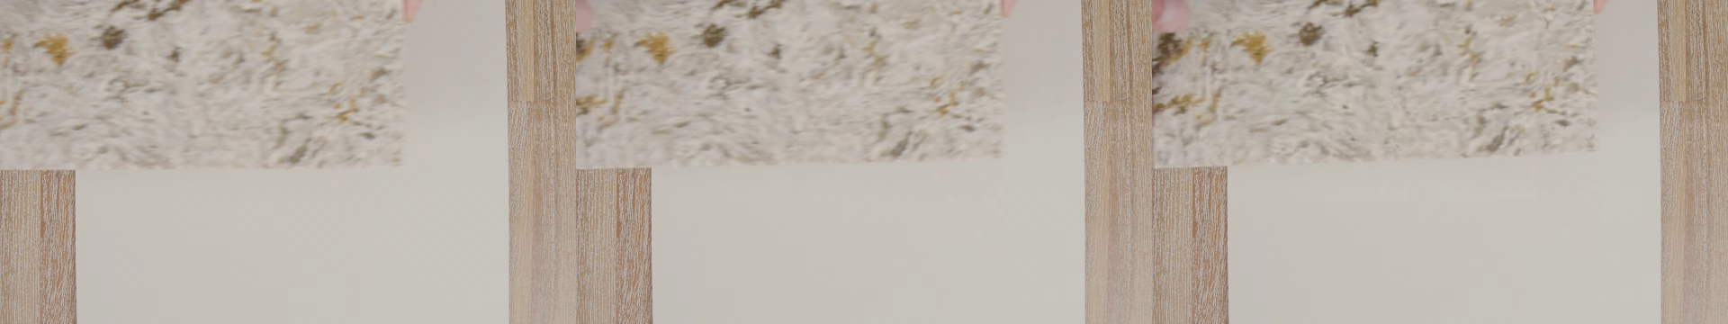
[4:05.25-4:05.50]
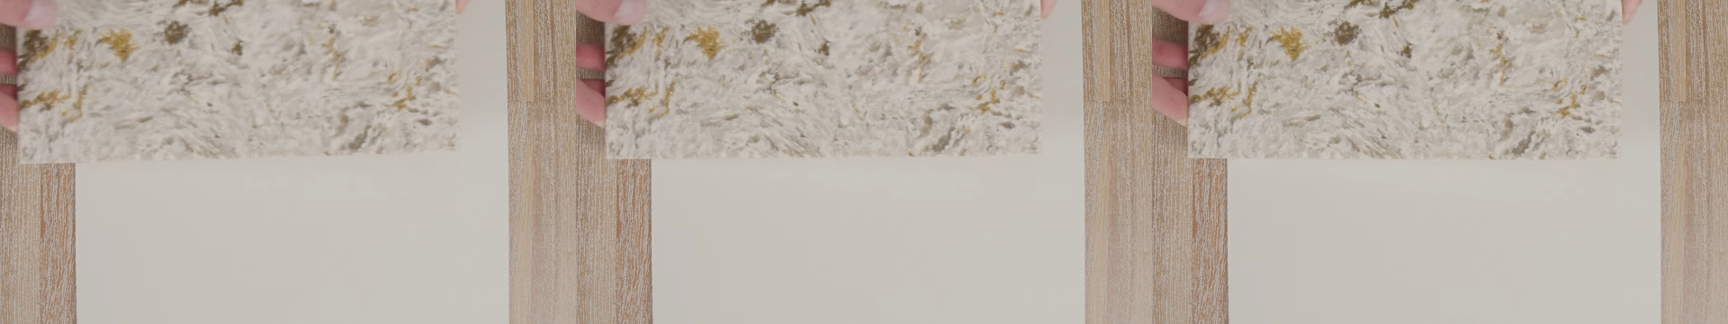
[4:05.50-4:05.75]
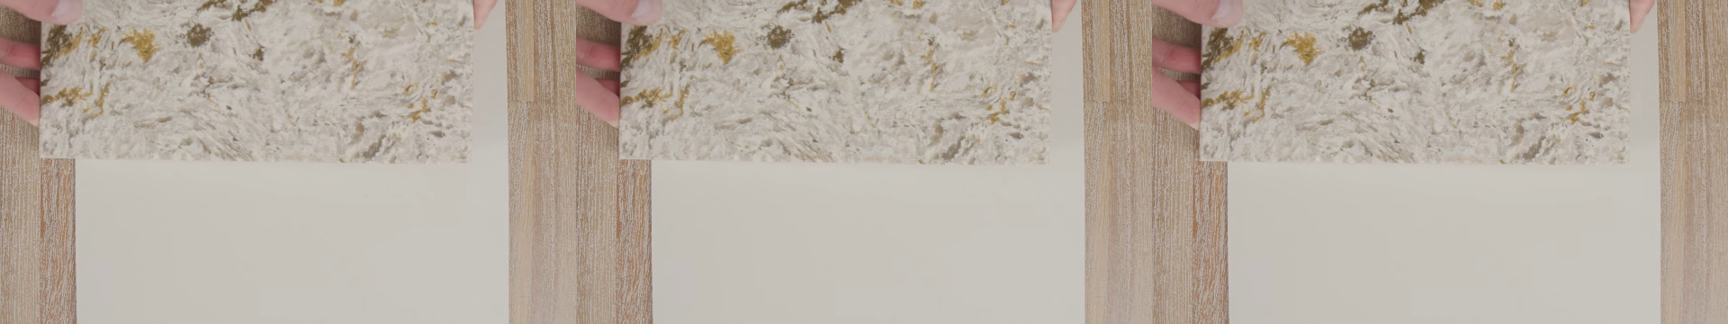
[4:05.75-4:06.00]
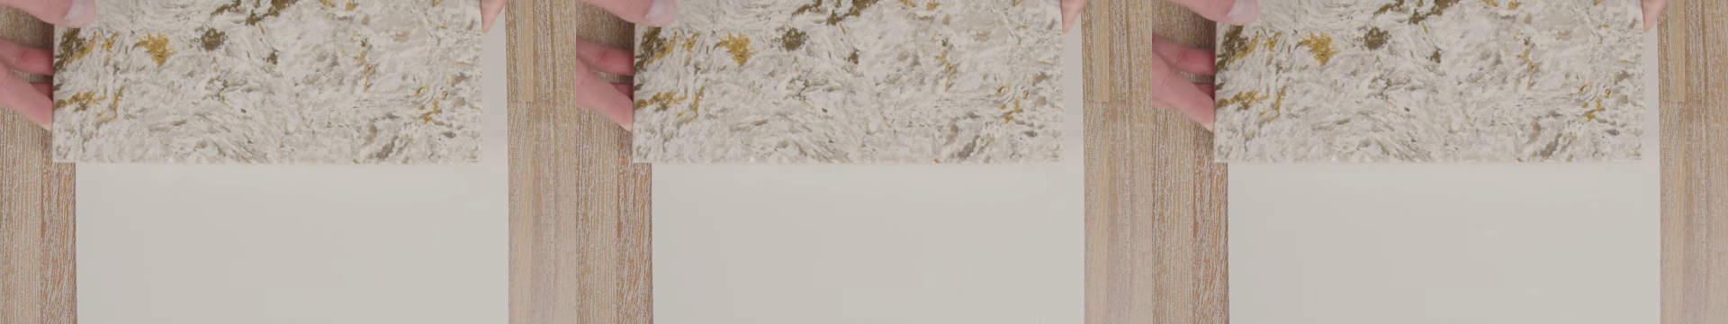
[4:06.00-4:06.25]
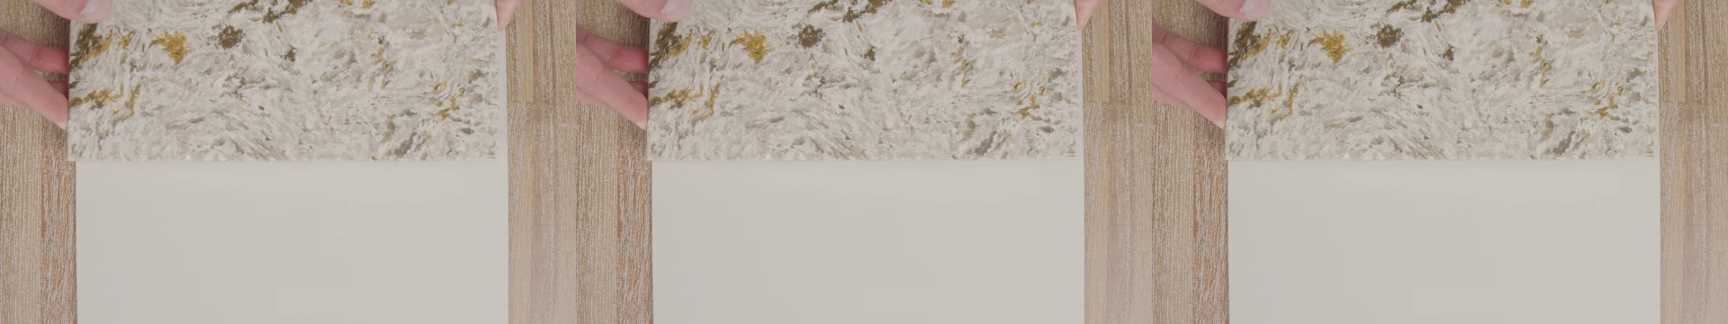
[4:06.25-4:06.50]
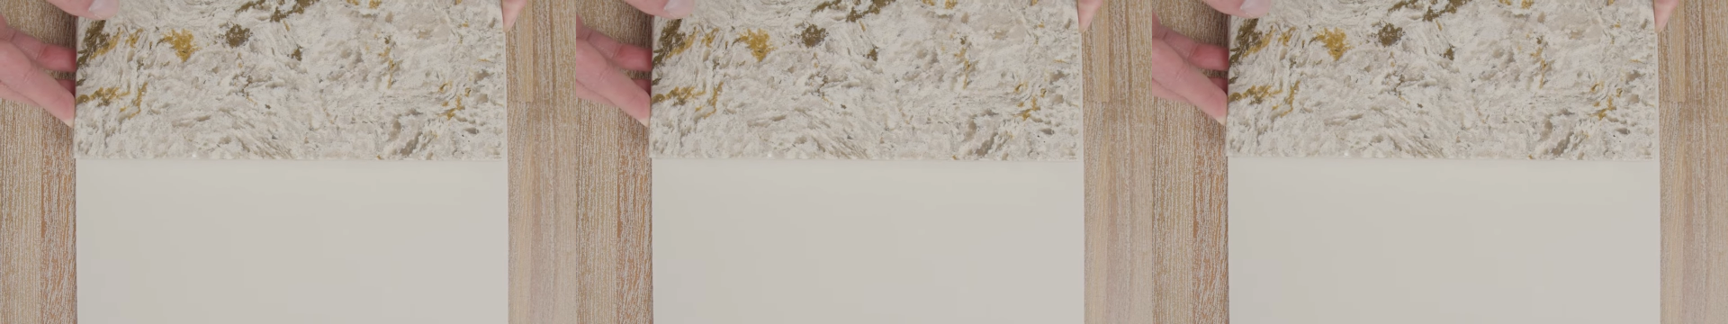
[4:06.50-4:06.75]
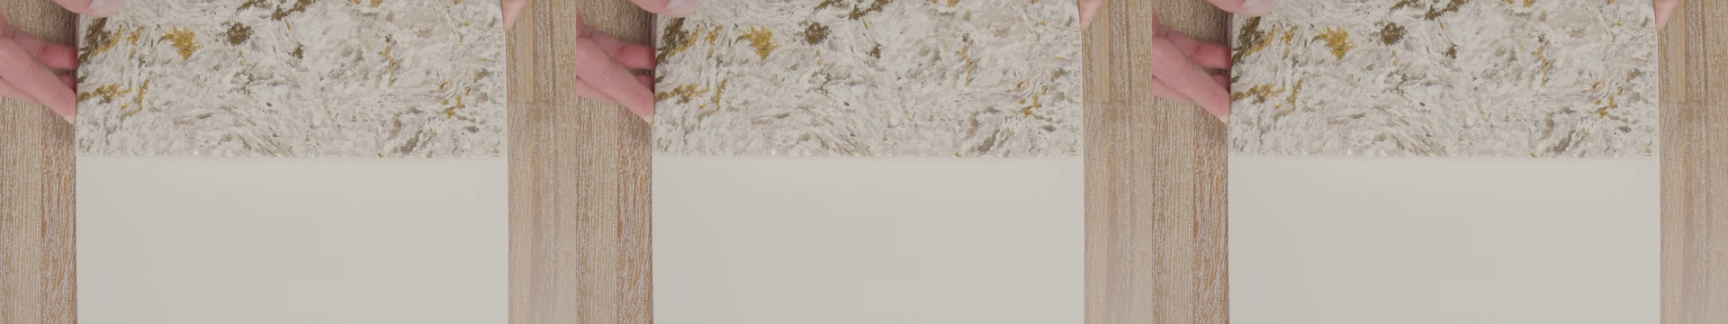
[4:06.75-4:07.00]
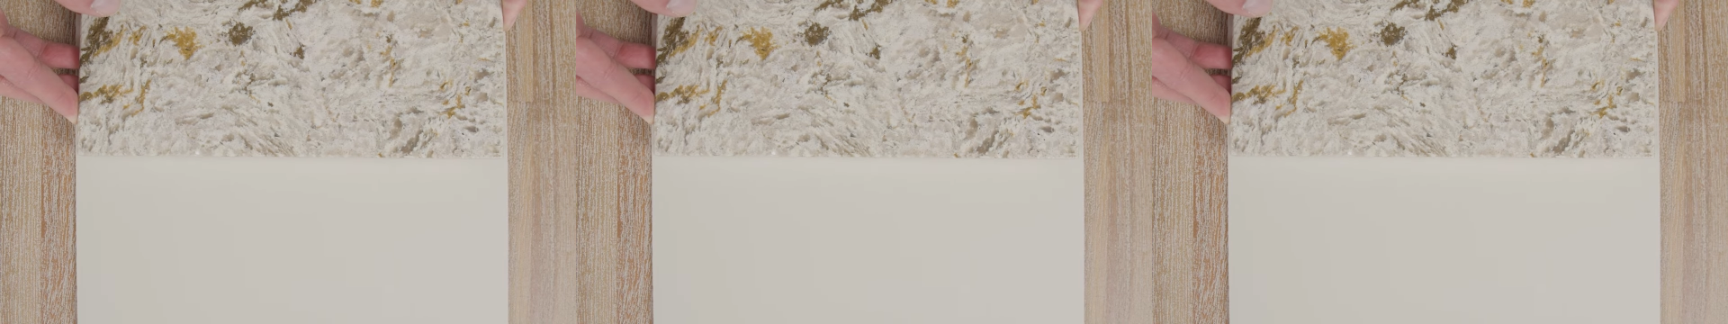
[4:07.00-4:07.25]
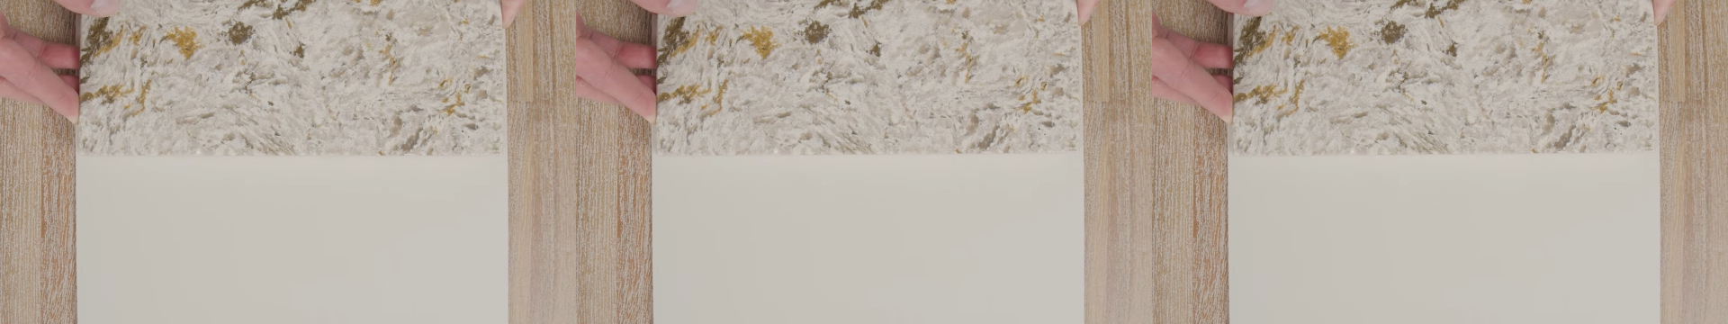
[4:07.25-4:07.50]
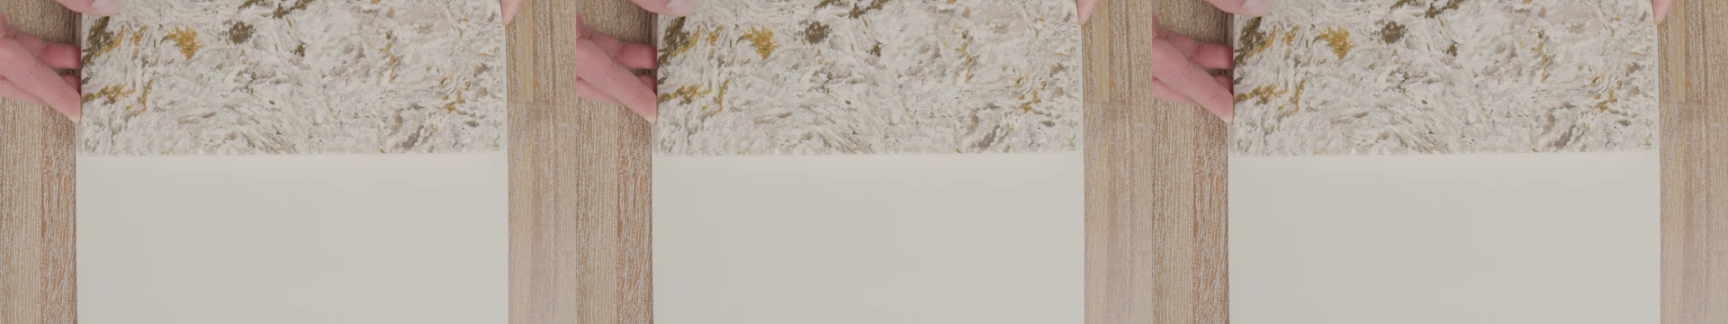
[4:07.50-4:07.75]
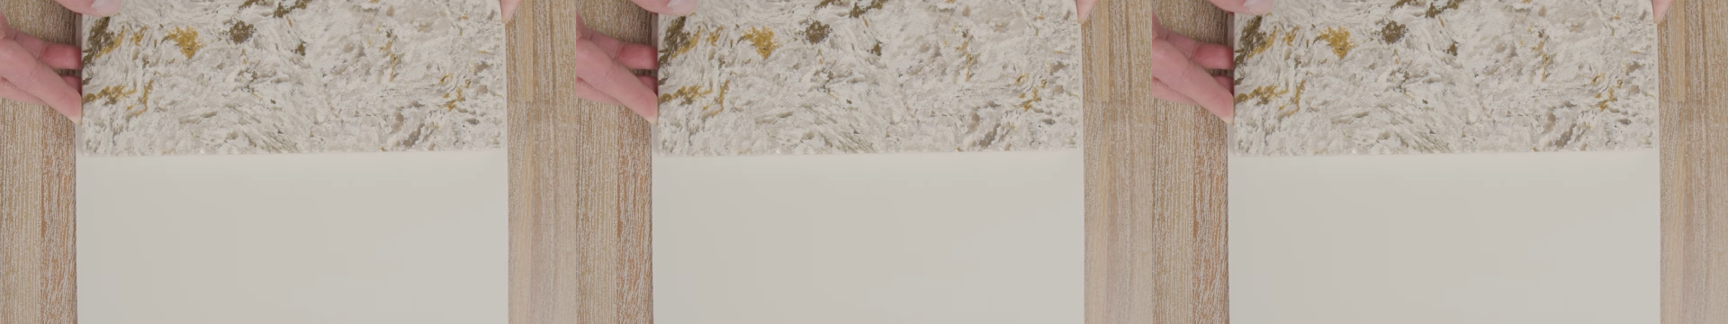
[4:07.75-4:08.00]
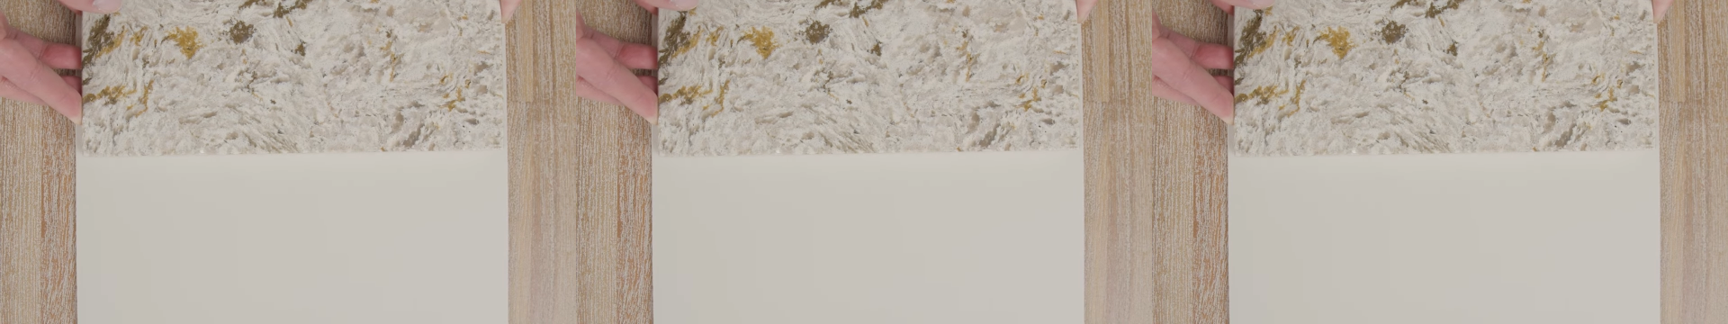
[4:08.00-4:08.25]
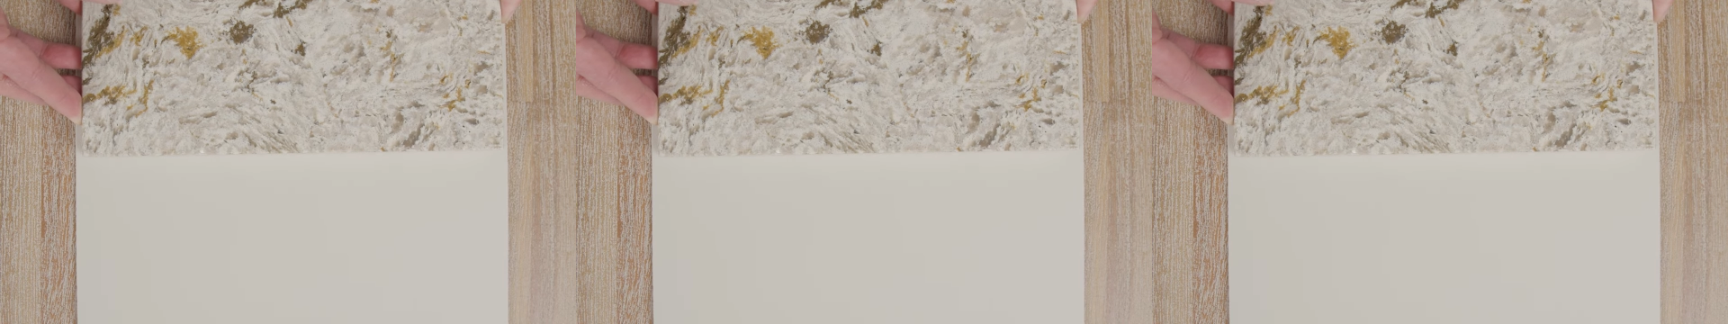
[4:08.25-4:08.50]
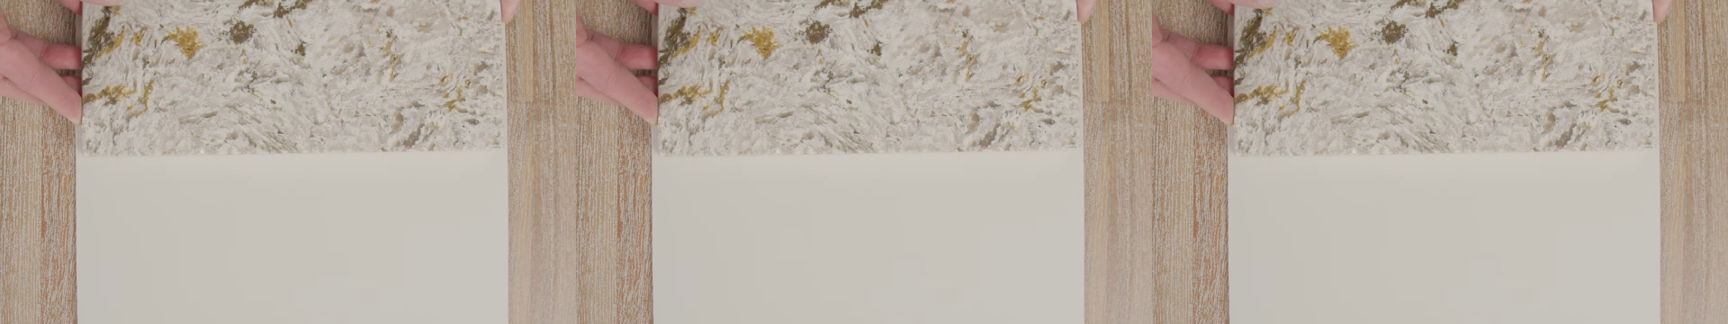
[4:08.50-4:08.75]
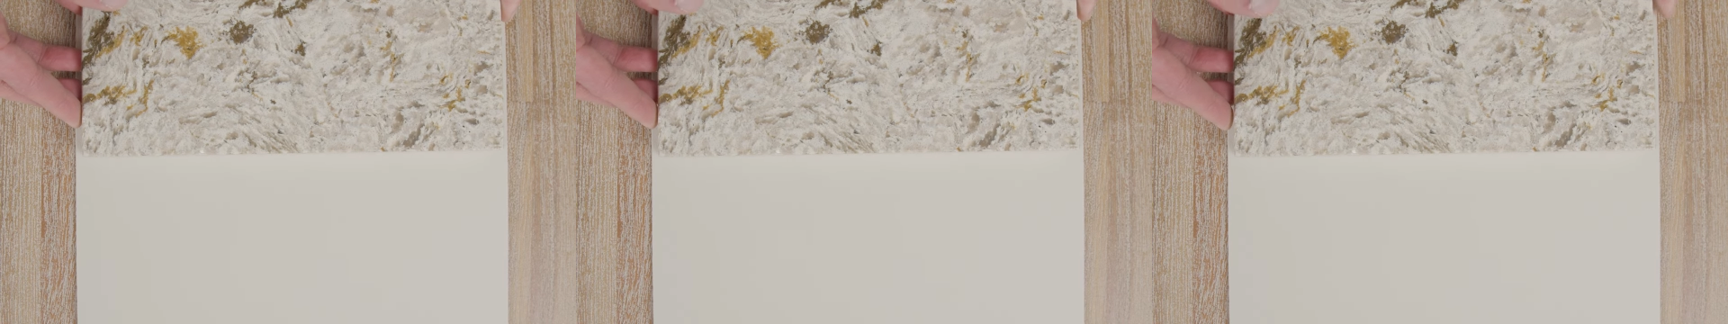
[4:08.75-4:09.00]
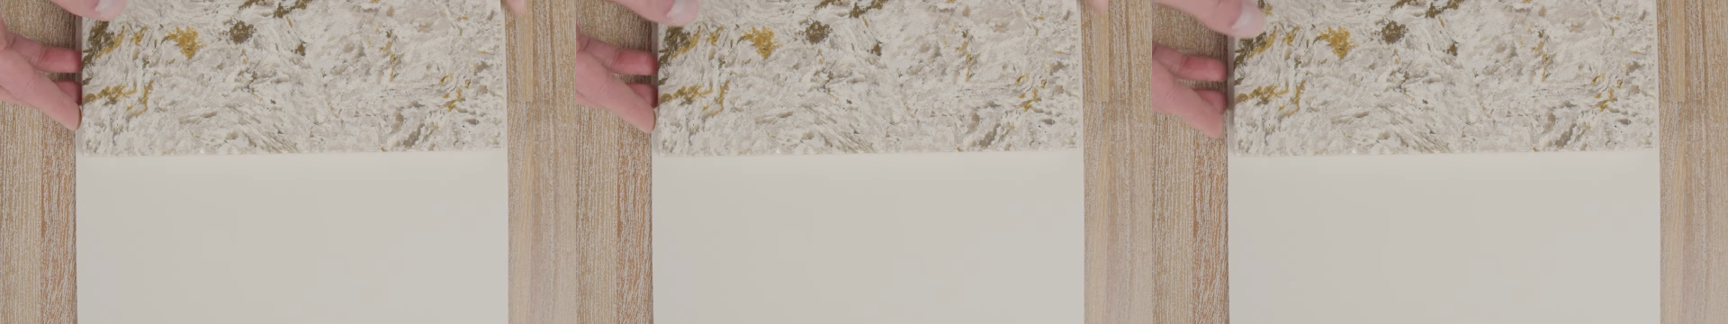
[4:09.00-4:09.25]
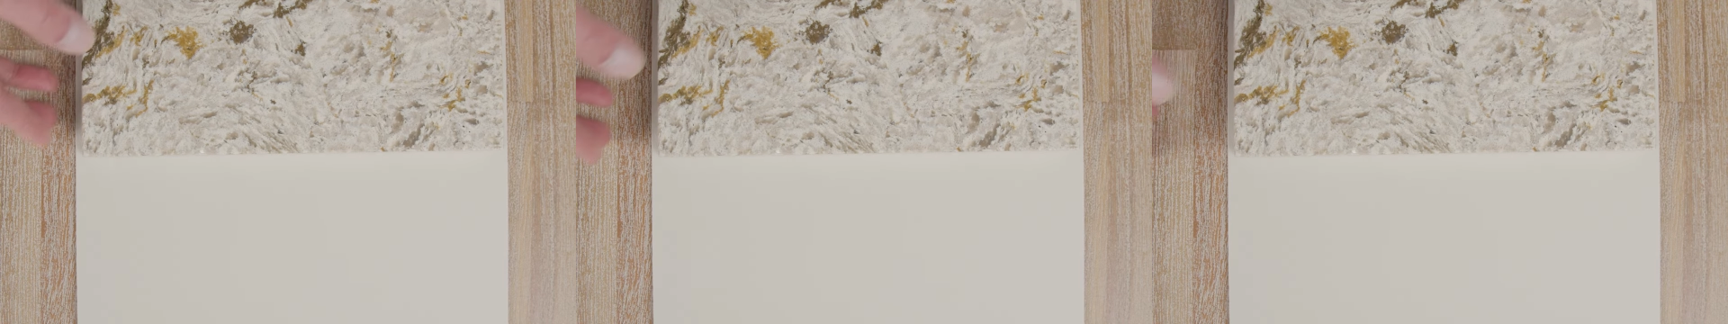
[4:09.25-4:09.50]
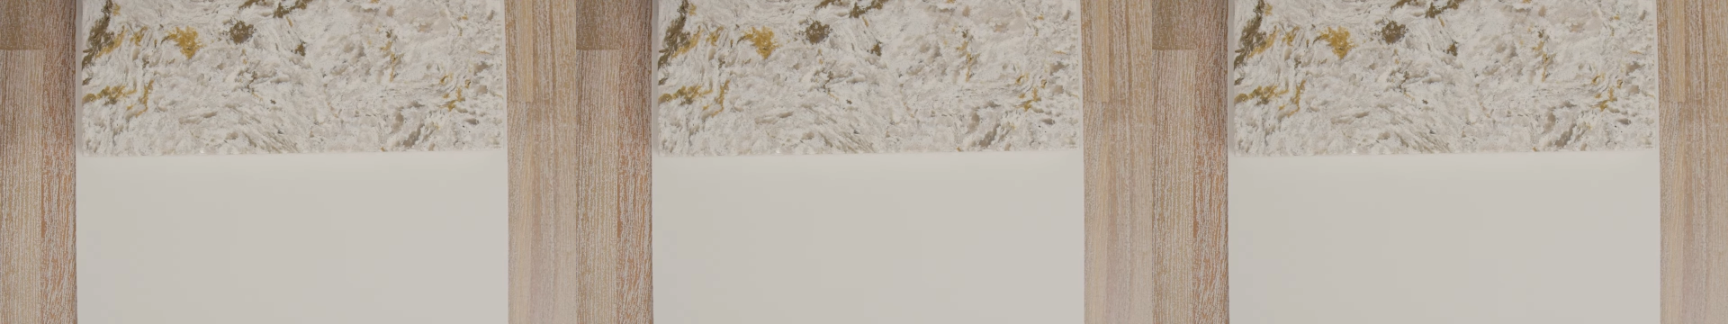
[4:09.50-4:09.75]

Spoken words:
No face is visible, so there are no lips to read.